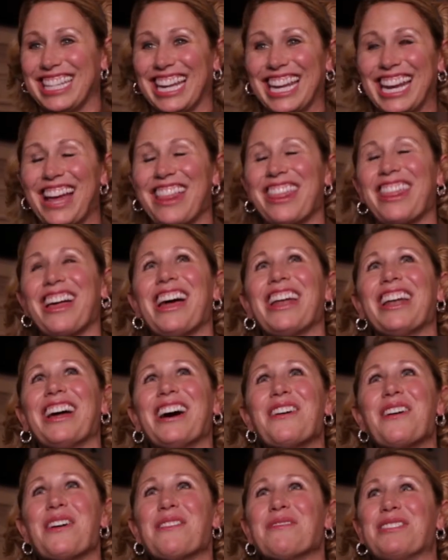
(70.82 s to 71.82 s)
And I thought,
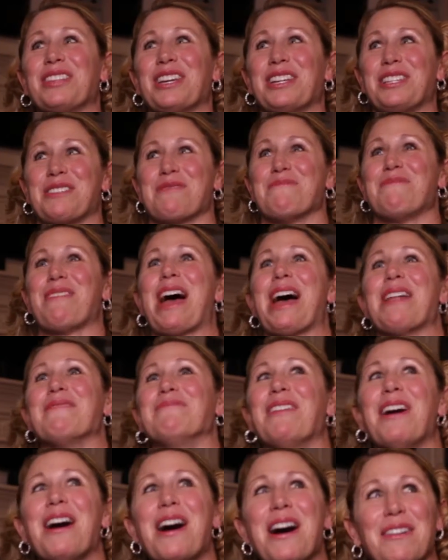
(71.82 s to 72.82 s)
oh, I'm such a bad
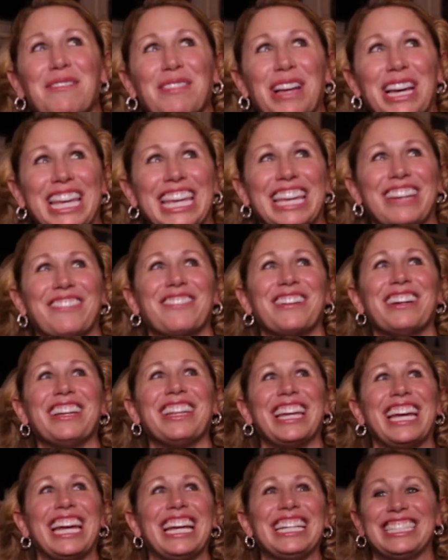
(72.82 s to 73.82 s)
mom. He
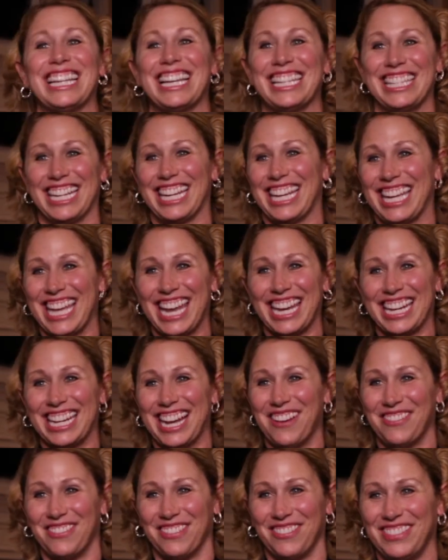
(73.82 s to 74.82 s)
really doesn't get
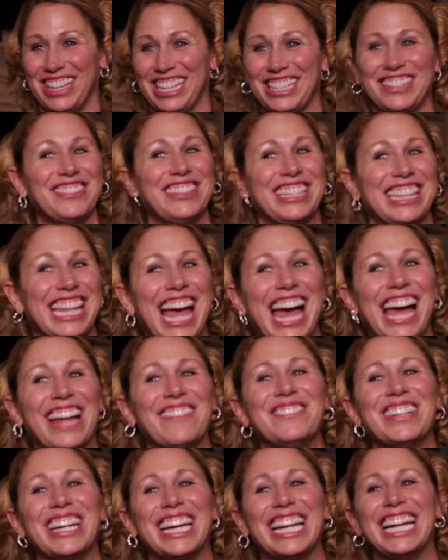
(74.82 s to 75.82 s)
enough of me doing
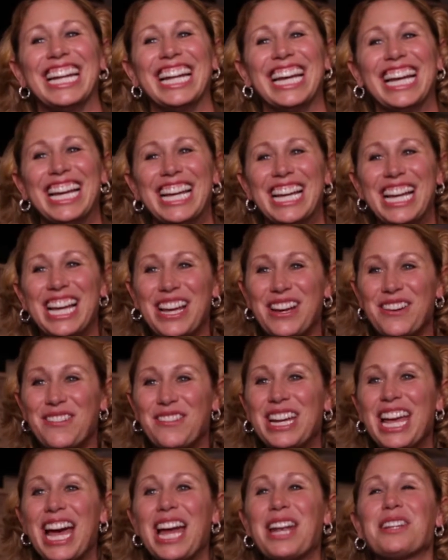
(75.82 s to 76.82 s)
that. But
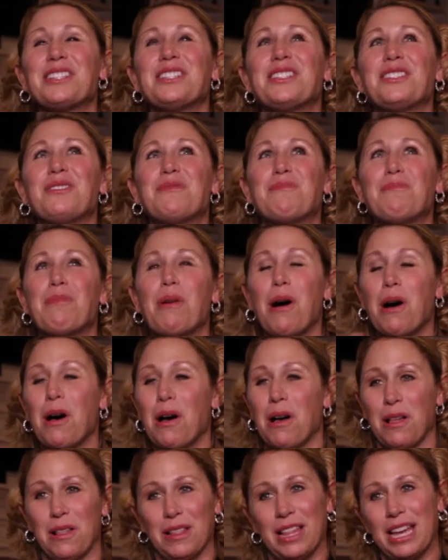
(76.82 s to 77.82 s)
we had a
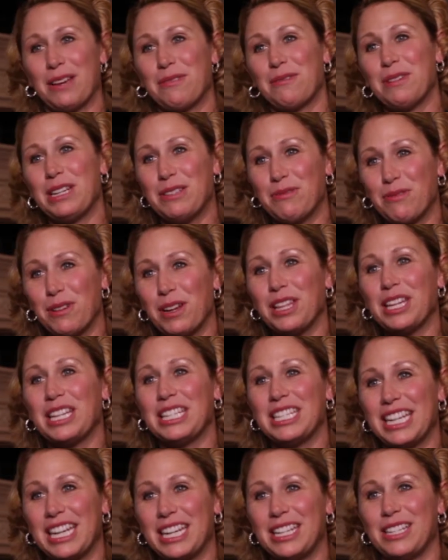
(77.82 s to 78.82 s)
ball. We really
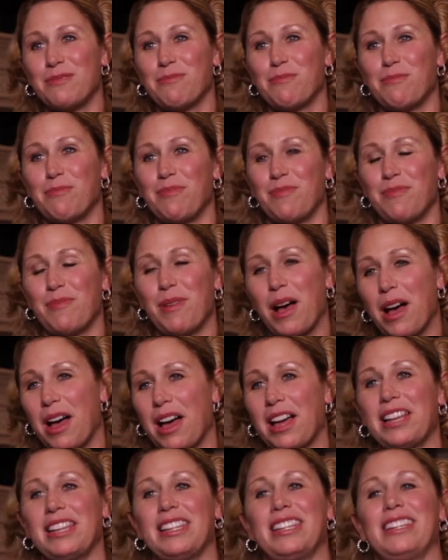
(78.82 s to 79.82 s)
did
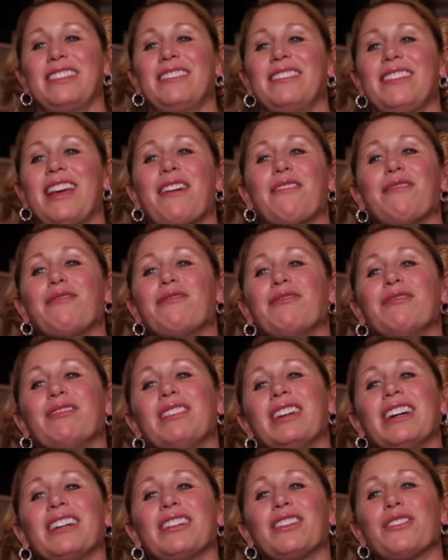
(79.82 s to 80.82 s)
bond and have
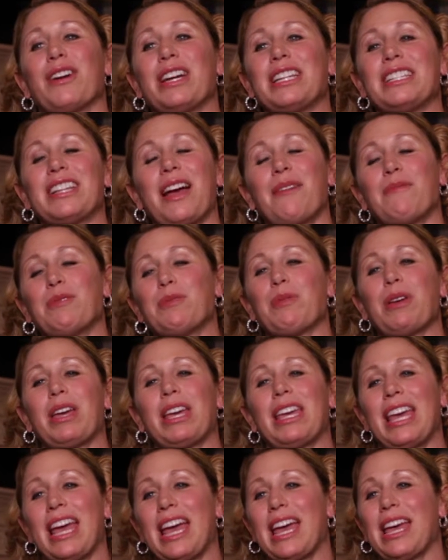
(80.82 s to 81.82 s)
great times
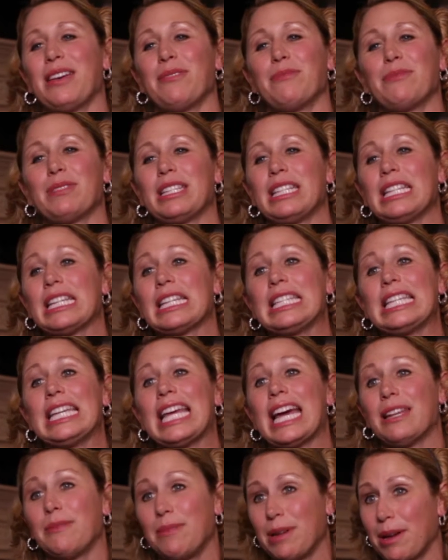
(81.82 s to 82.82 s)
playing games, and because he
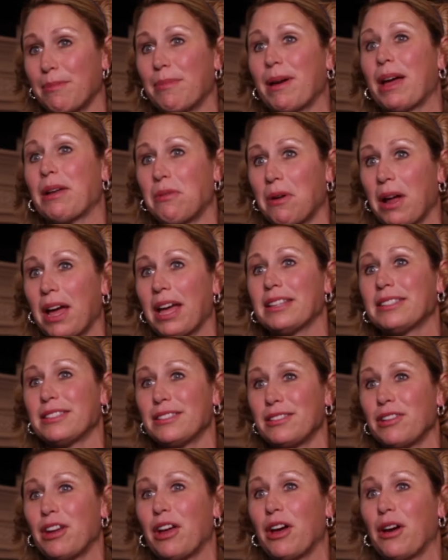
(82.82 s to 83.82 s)
had to be on bed rest,
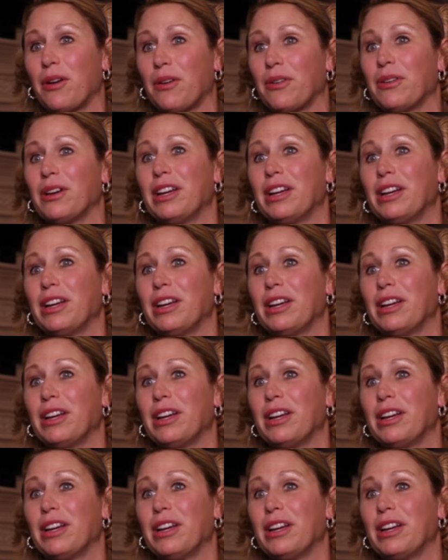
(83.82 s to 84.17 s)
so